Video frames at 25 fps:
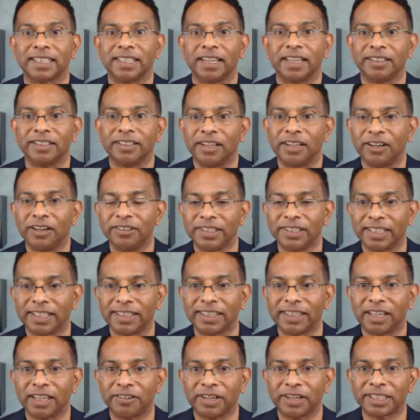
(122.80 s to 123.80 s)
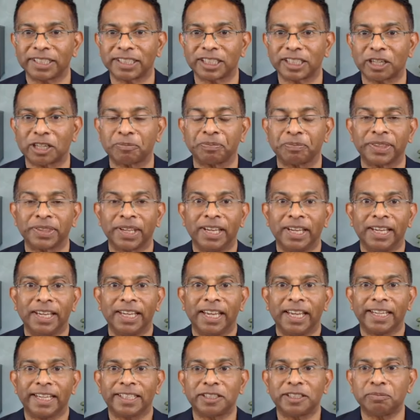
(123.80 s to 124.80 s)
I know that there are some
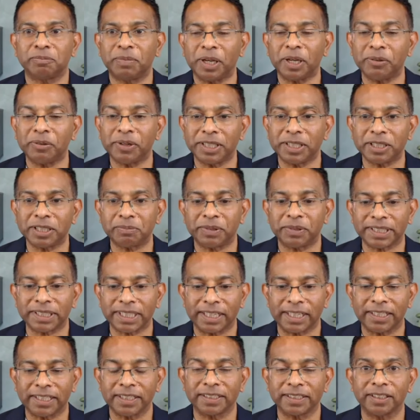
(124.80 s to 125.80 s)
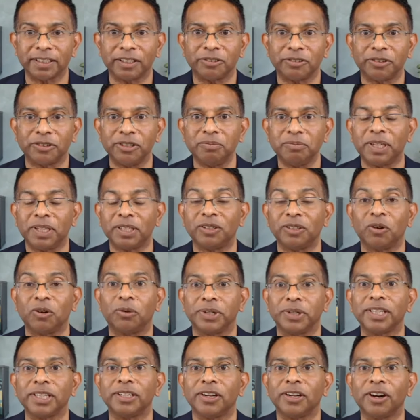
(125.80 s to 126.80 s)
experienced presenters in the room, and you
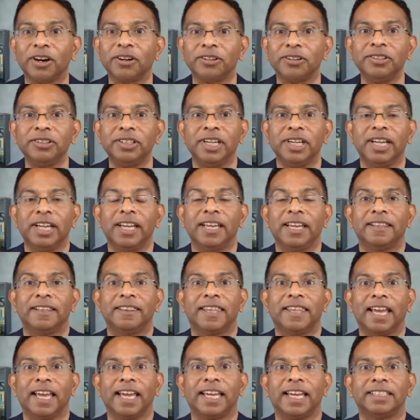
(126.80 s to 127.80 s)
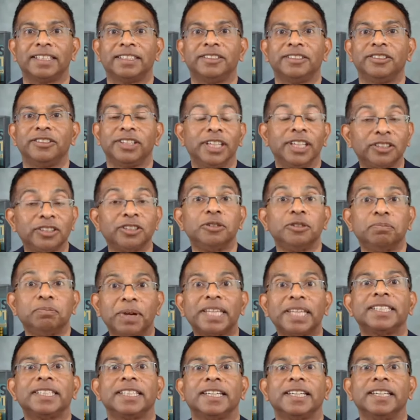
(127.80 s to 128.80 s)
already know that you can do
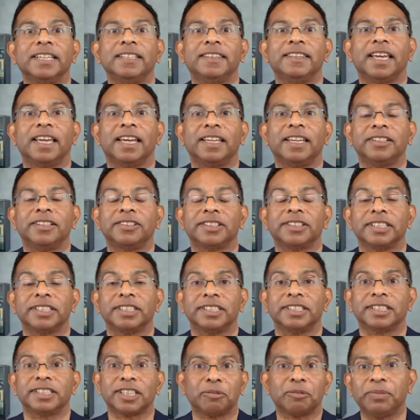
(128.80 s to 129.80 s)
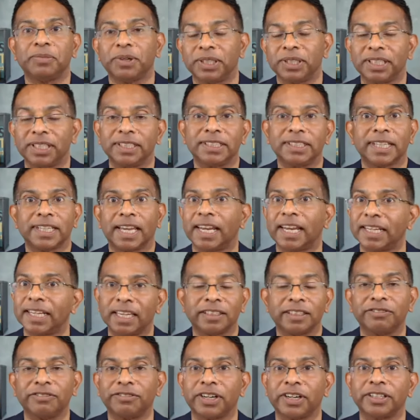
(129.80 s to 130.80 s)
better than just somebody standing
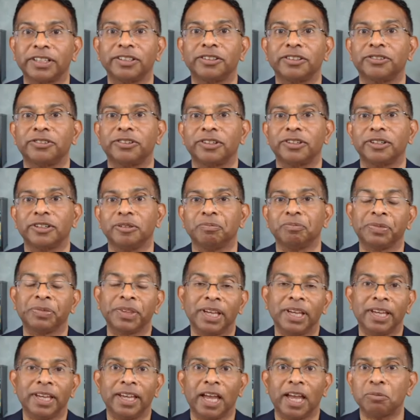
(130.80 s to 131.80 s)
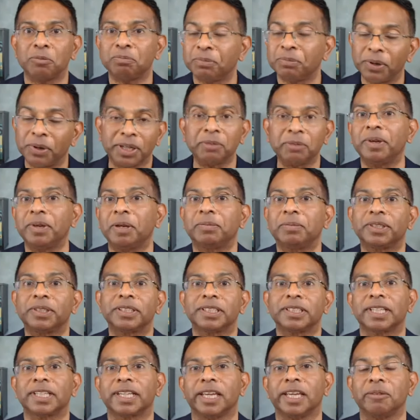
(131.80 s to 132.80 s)
at the front of the room and putting people to
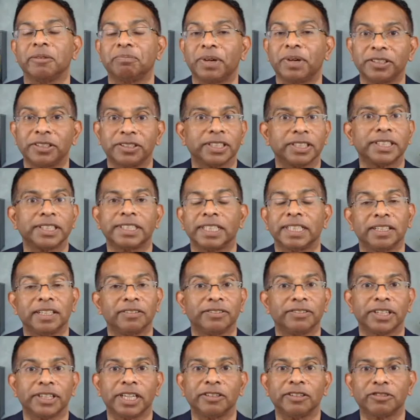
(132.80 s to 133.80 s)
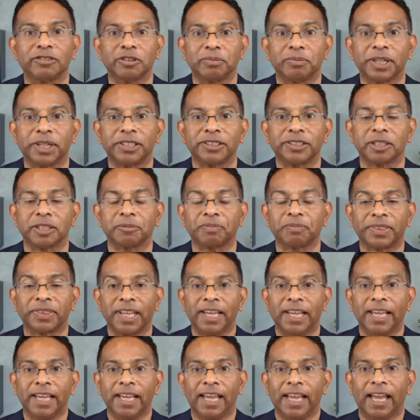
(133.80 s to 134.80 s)
sleep by just delivering information.
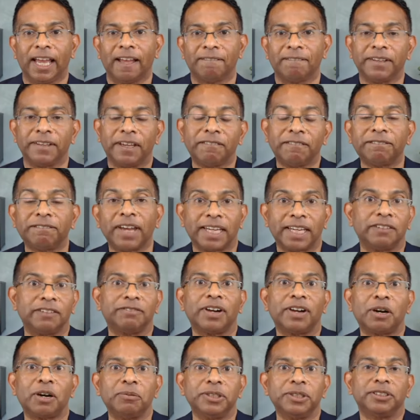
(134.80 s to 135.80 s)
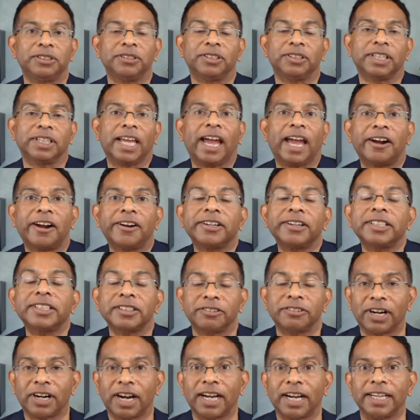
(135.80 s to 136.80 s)
In fact, if I was to
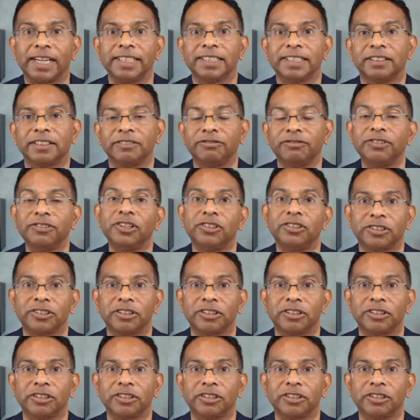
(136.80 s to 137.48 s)
characterize the future